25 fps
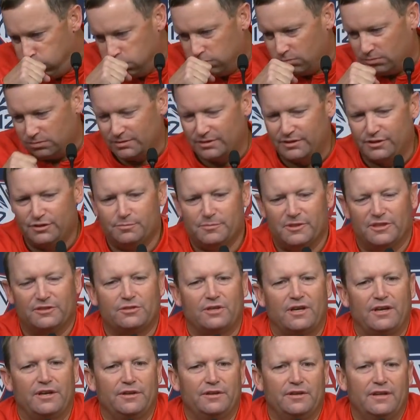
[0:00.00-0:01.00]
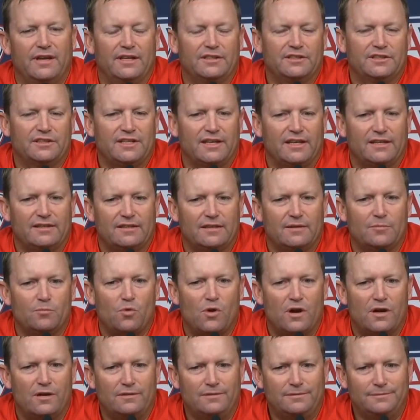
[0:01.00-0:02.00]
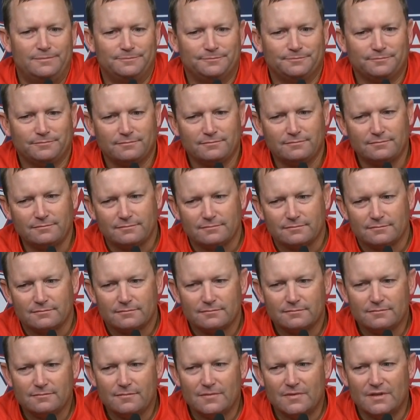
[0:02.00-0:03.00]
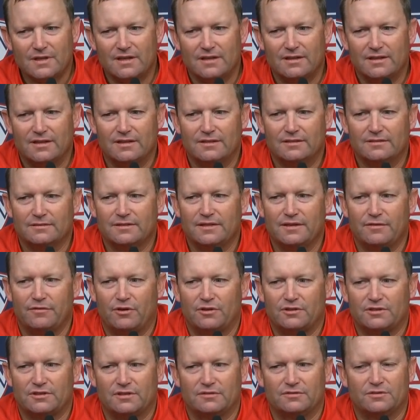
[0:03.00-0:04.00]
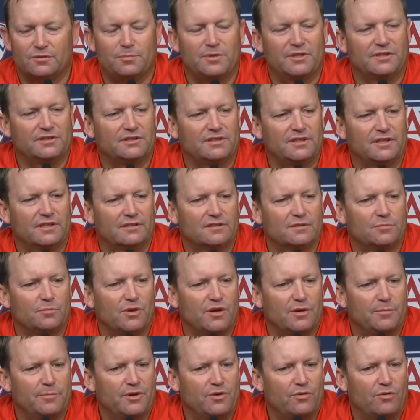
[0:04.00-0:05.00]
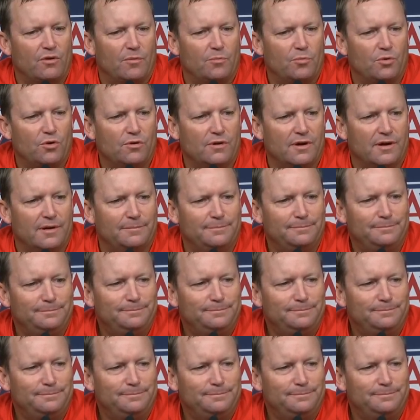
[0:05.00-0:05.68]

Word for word: excuse me, try to educate them well, and then give ourselves the best chance to bring them into our program.